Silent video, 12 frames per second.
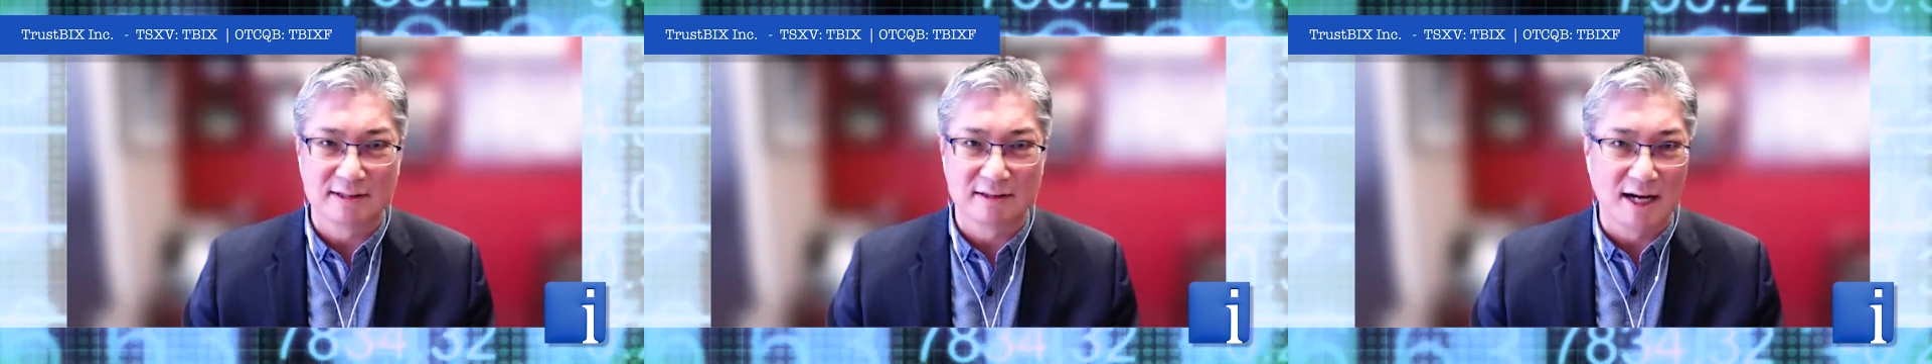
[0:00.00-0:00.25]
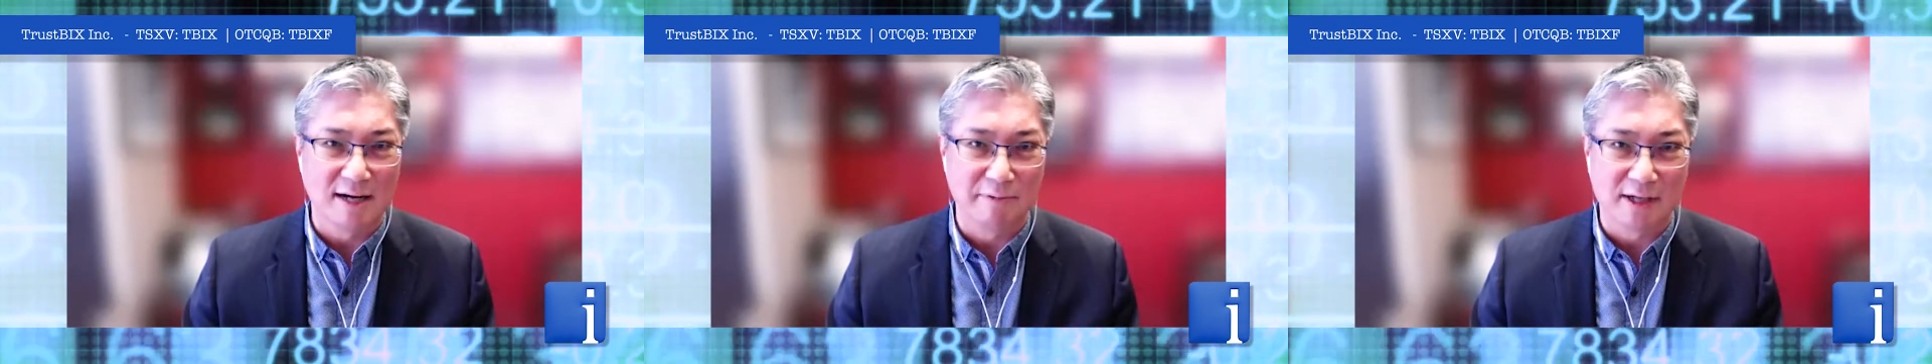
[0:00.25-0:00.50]

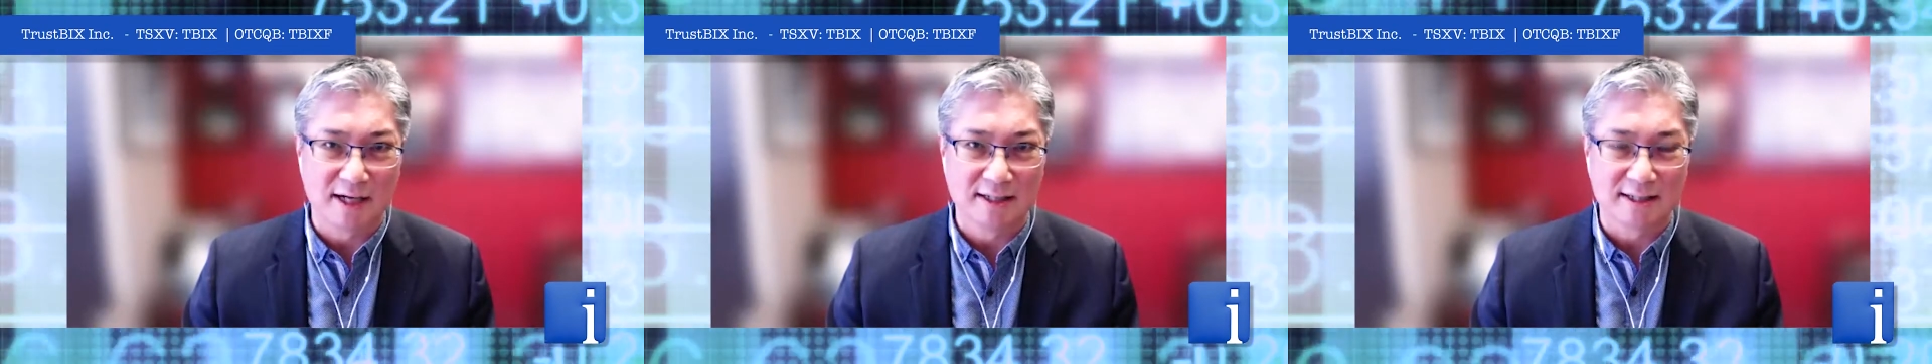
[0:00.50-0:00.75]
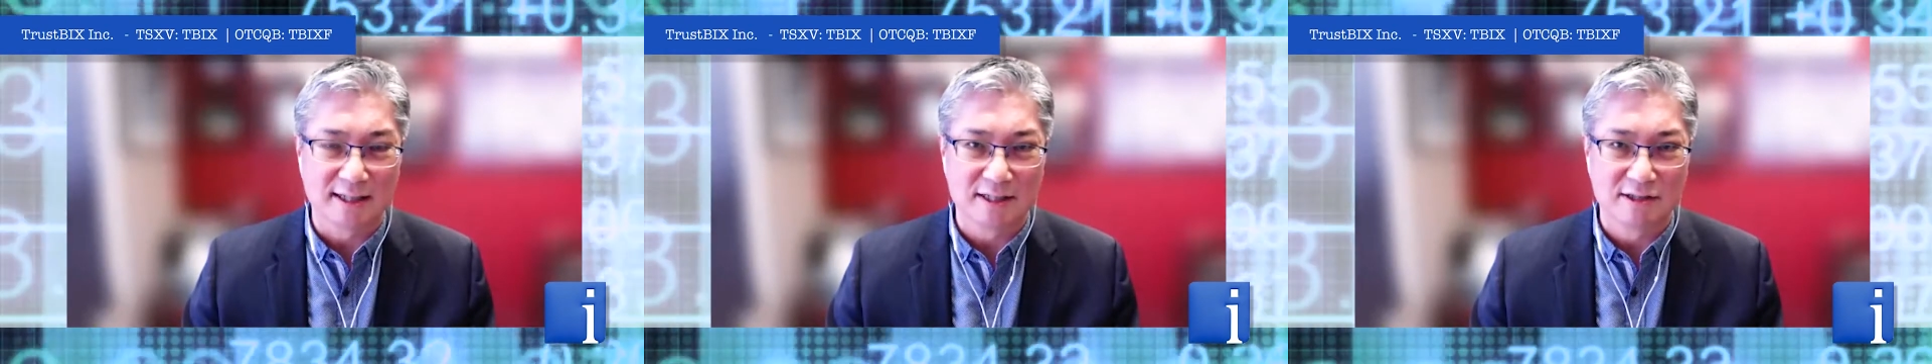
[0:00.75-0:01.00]

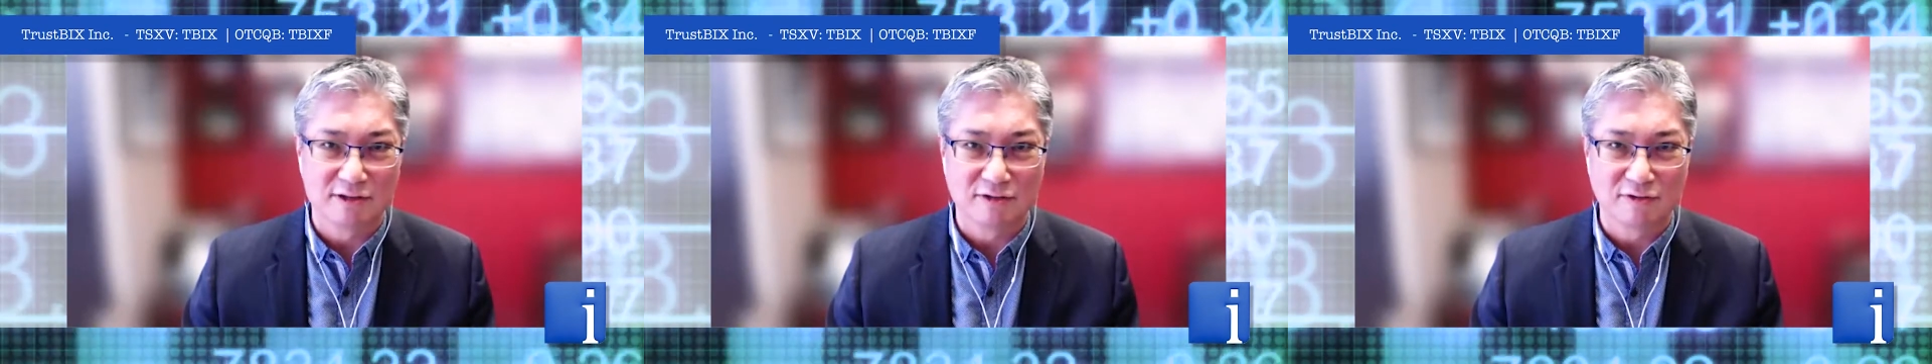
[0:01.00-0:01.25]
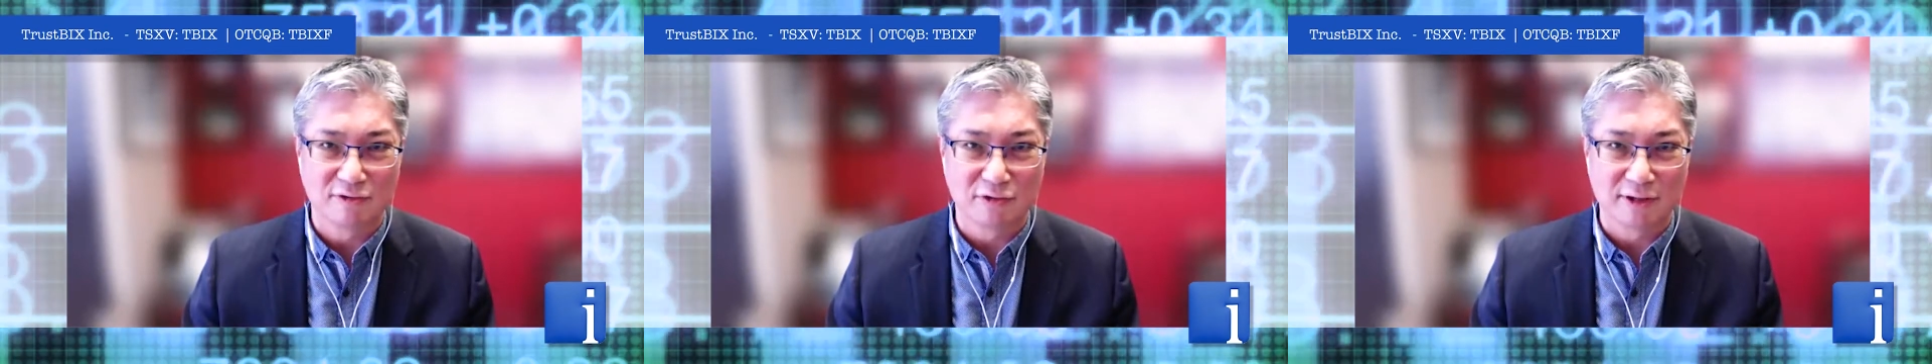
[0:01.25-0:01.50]
Loblaws, and
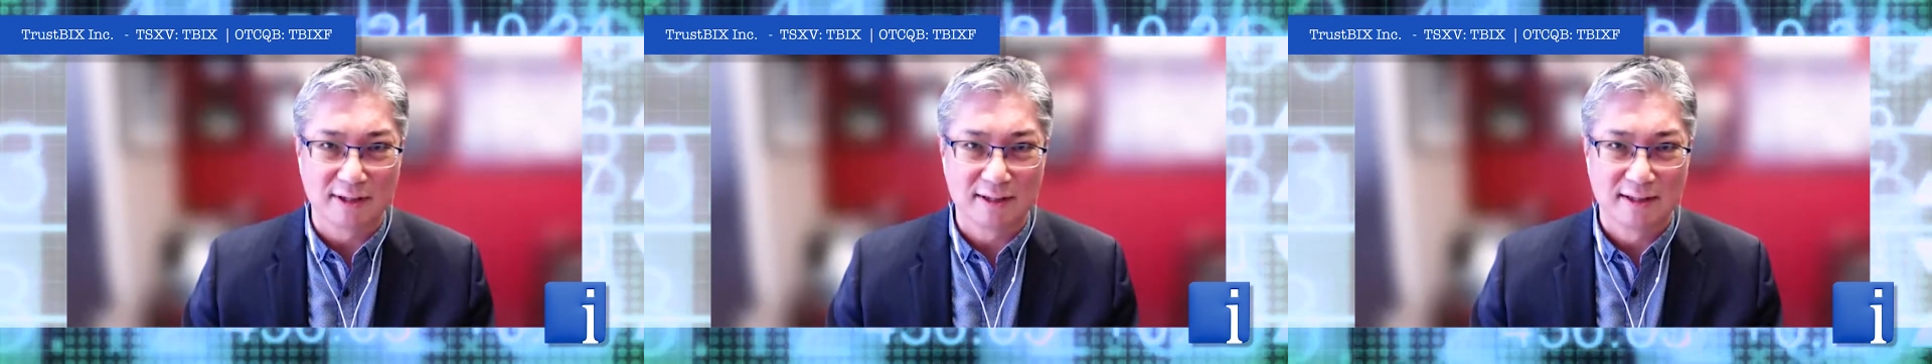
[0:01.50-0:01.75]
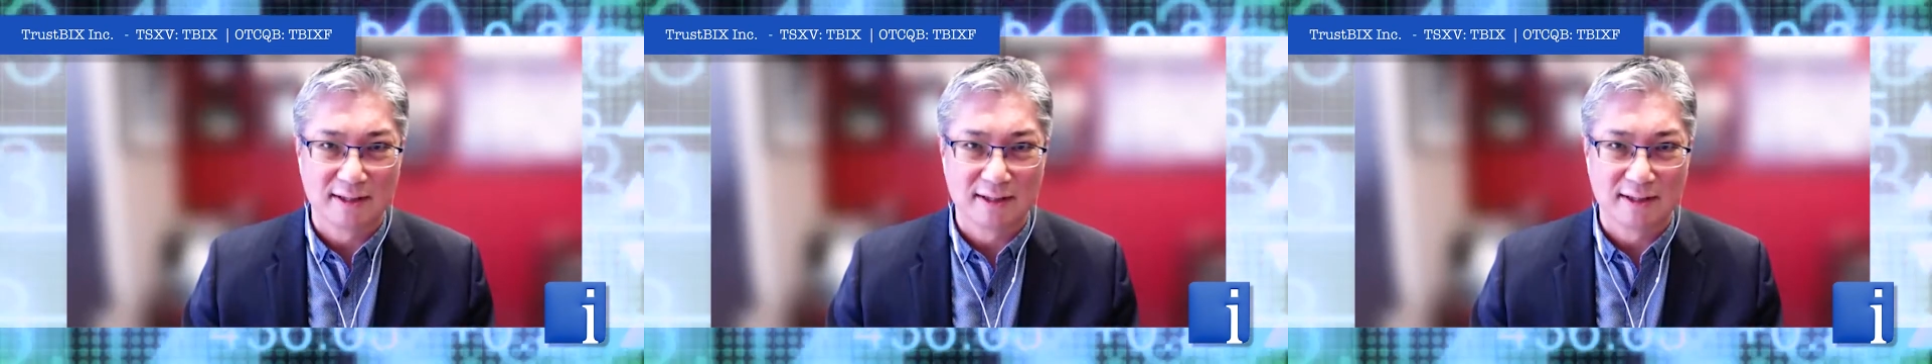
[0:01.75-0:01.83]
so forth.